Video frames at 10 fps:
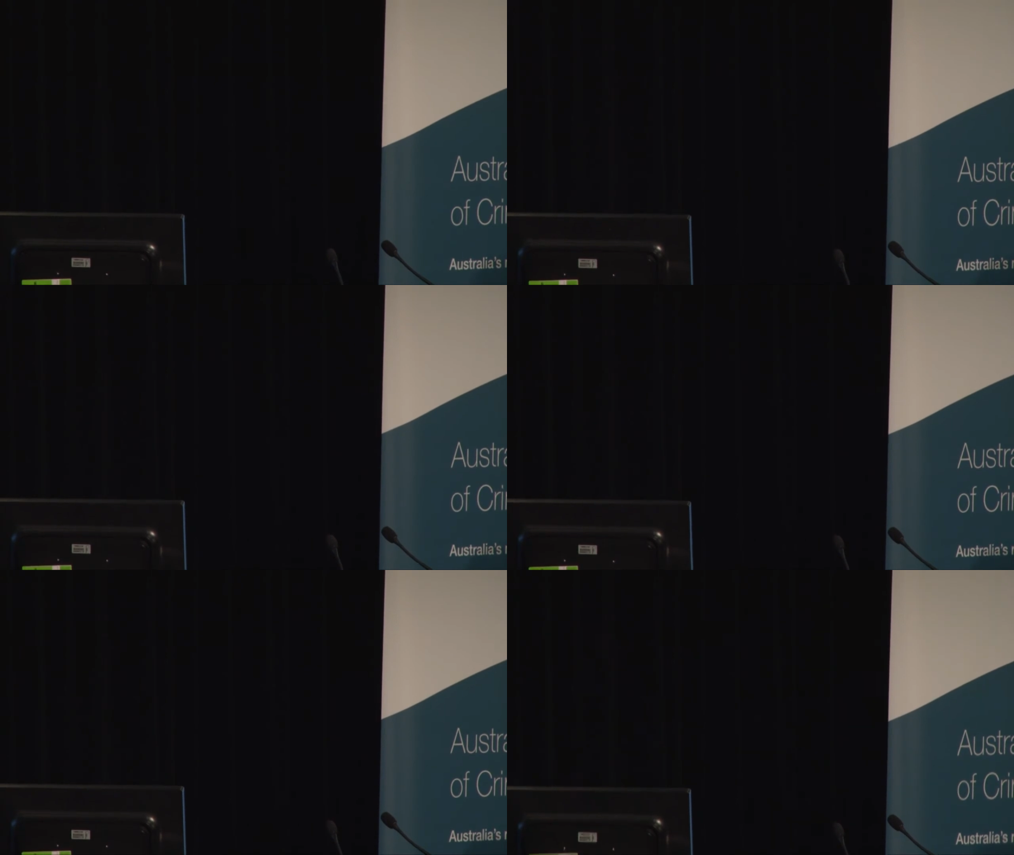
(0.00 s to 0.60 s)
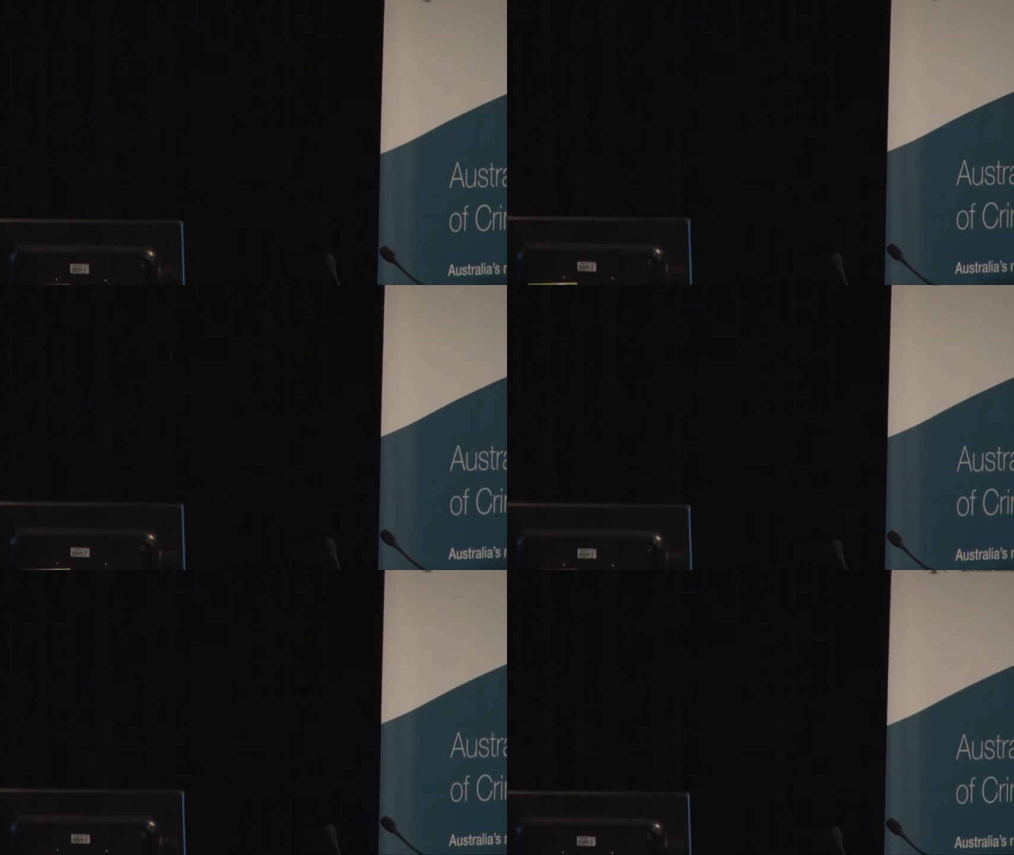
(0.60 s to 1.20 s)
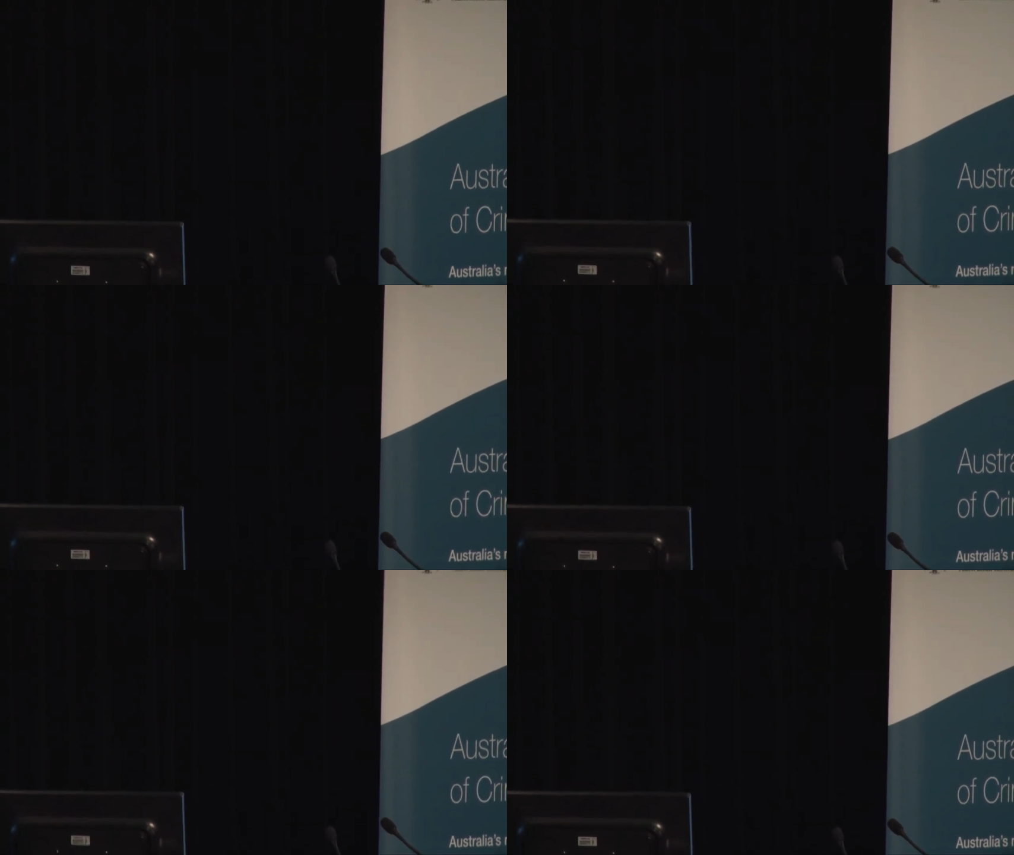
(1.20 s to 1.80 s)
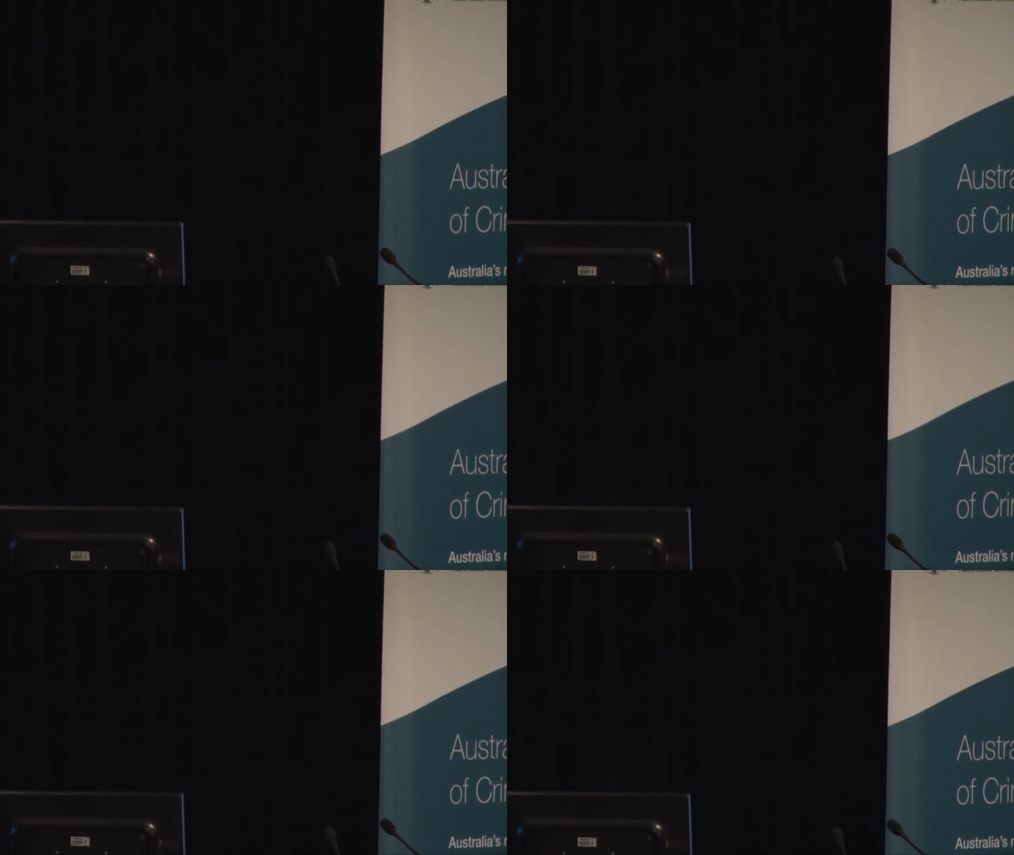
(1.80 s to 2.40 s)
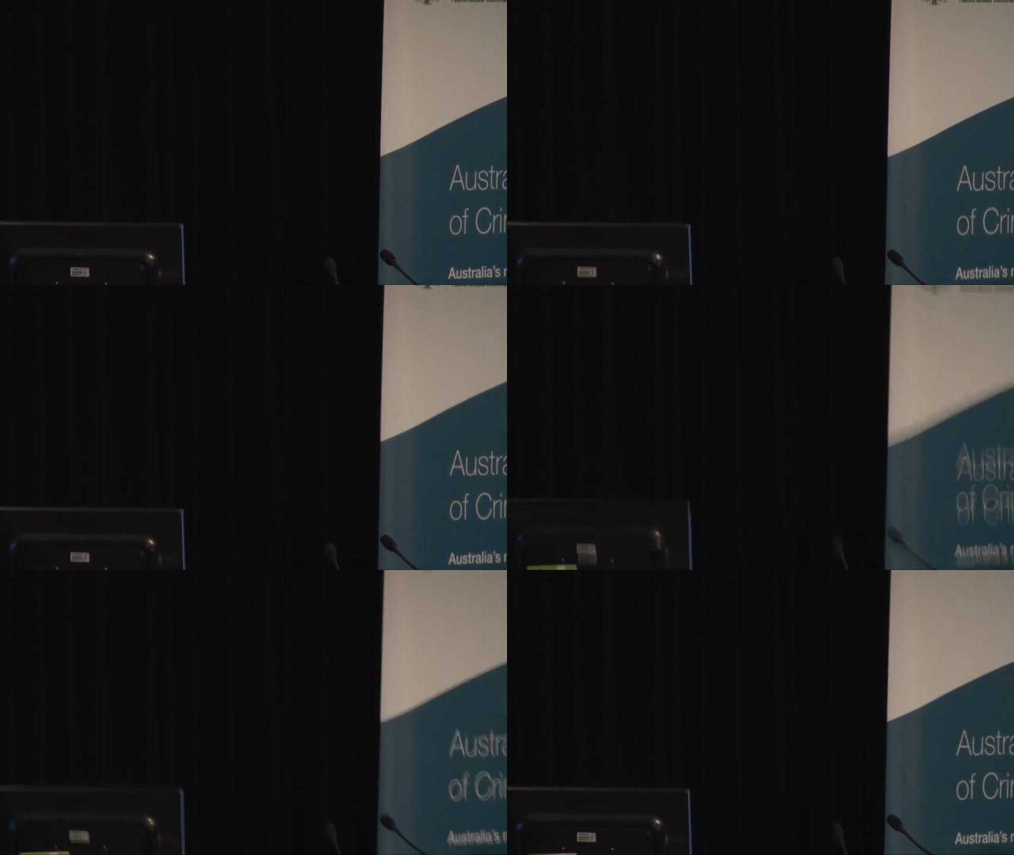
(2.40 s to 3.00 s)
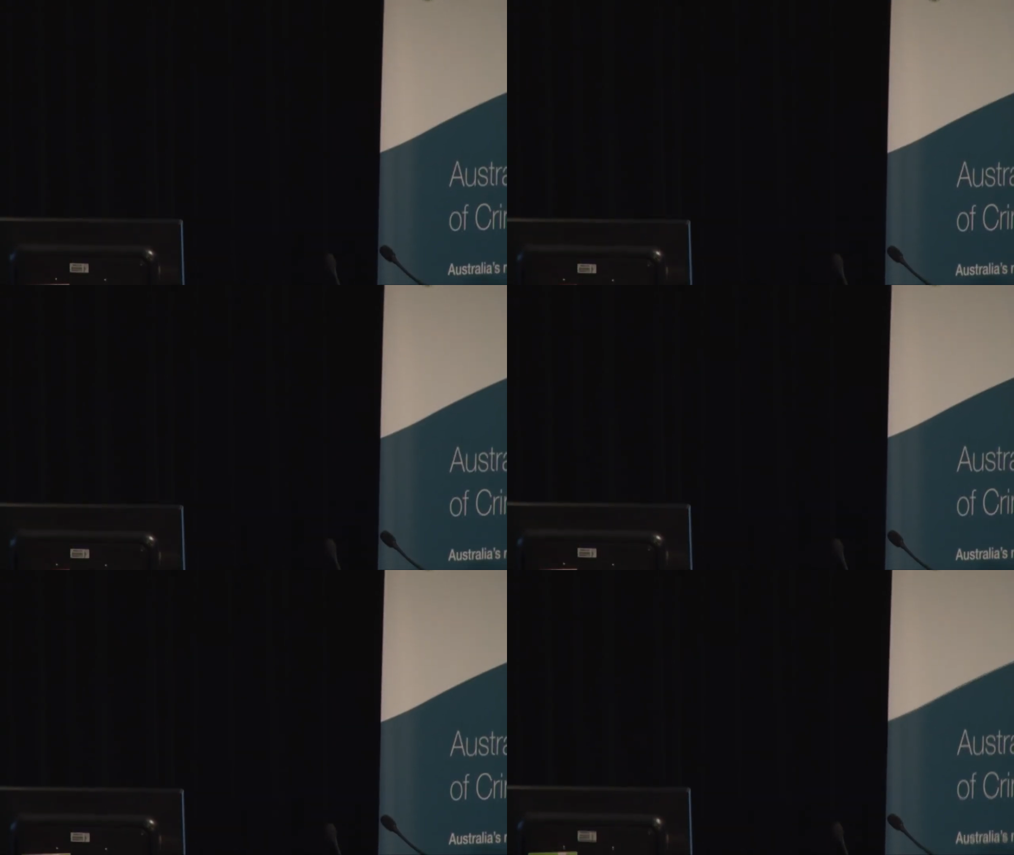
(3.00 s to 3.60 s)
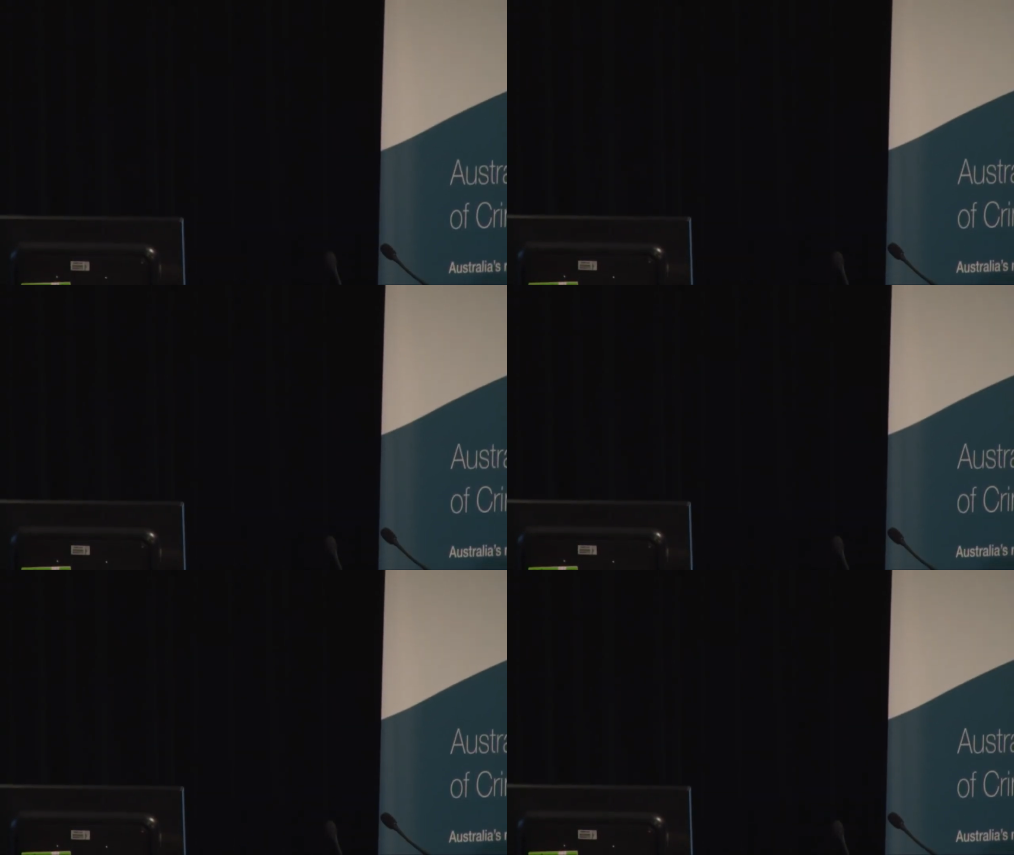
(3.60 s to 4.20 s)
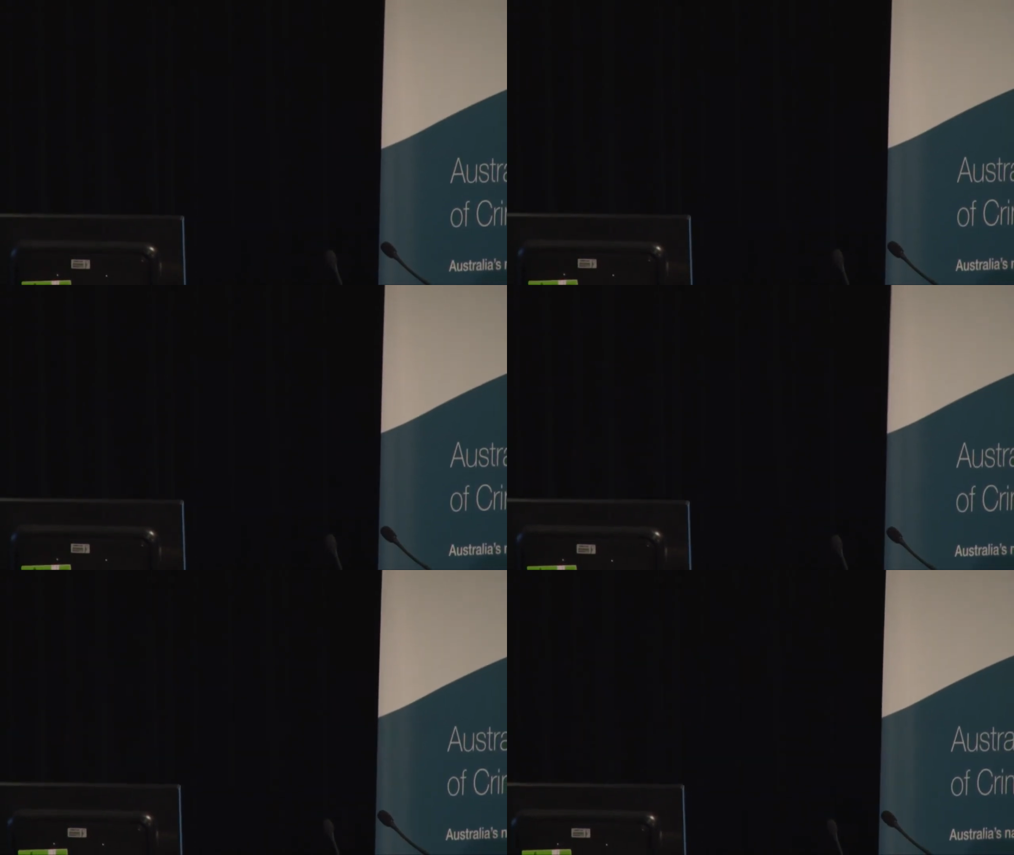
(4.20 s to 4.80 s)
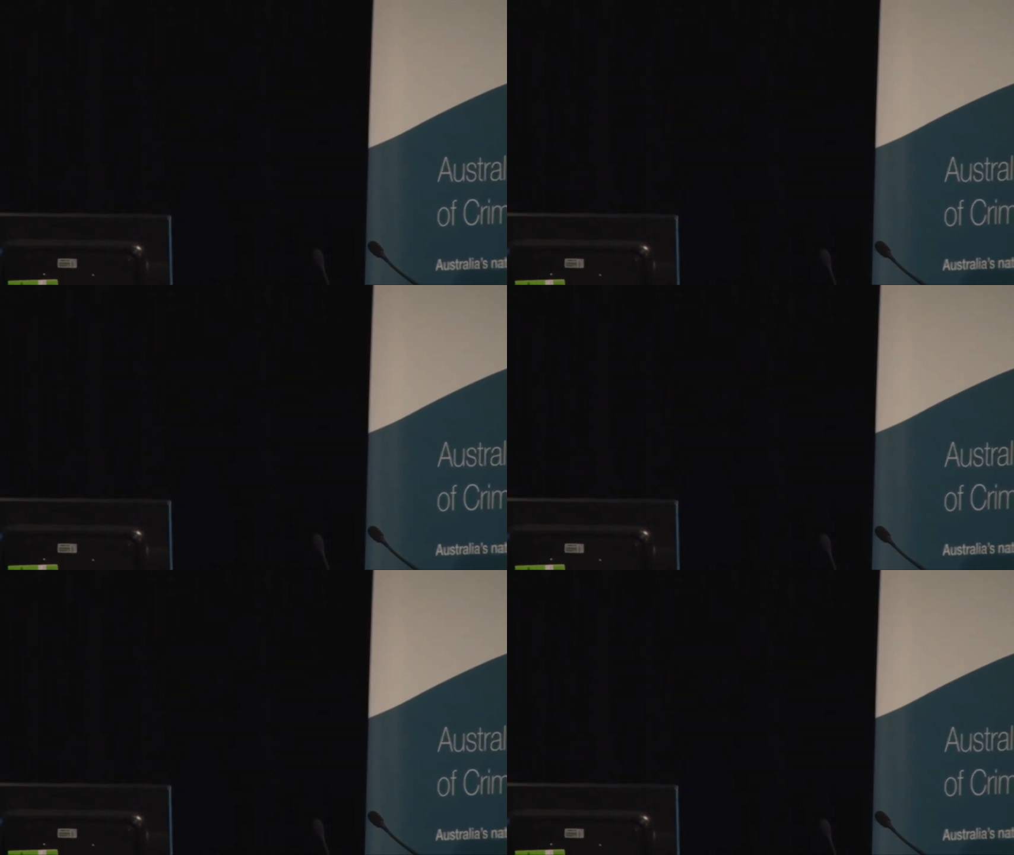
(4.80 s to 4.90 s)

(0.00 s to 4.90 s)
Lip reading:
[unreadable: no face in view]